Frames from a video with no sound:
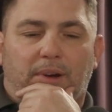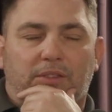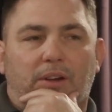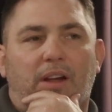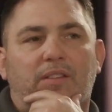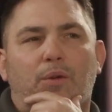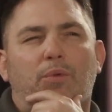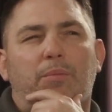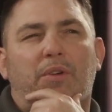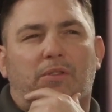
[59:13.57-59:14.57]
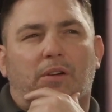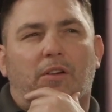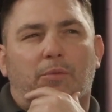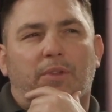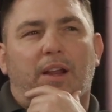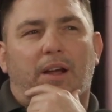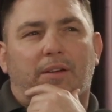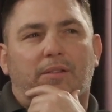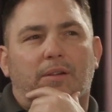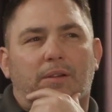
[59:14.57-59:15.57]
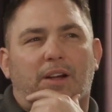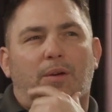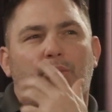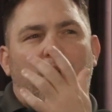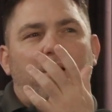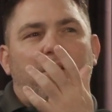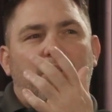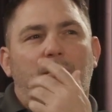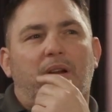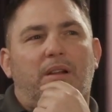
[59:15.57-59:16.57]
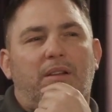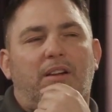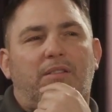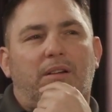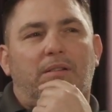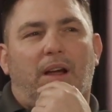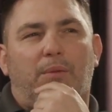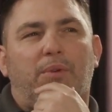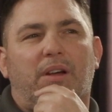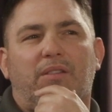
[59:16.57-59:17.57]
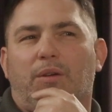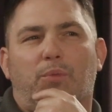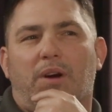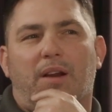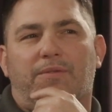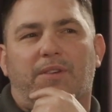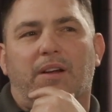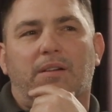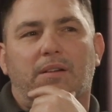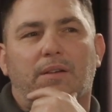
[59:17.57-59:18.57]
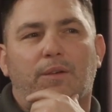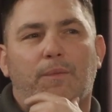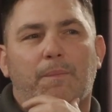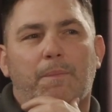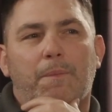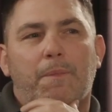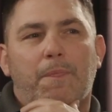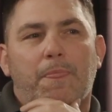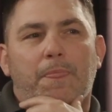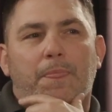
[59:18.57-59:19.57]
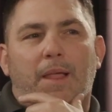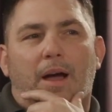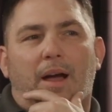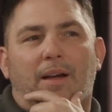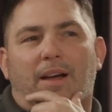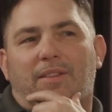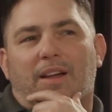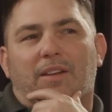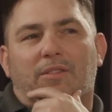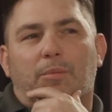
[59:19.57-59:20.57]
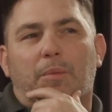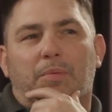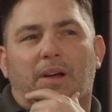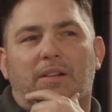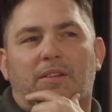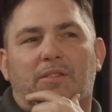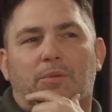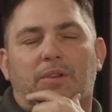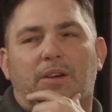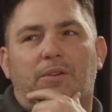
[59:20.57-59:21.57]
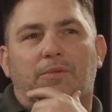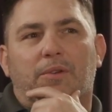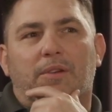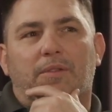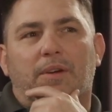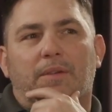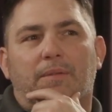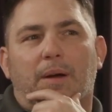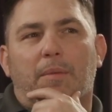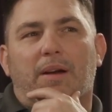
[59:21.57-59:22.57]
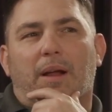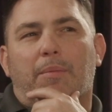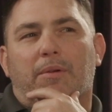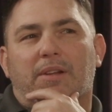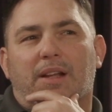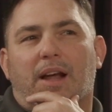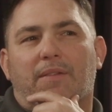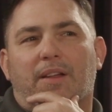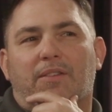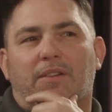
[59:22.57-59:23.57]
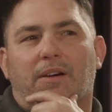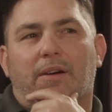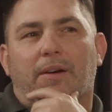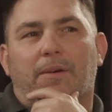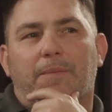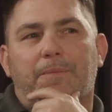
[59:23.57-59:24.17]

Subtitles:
So I guess I wouldn't be so comfortable in that exit. Like if I'm talking to somebody and they said, I realize that we're not a fit, I think I'd still be polite and listen to what they do for a living. I might not be able to get out in that scenario.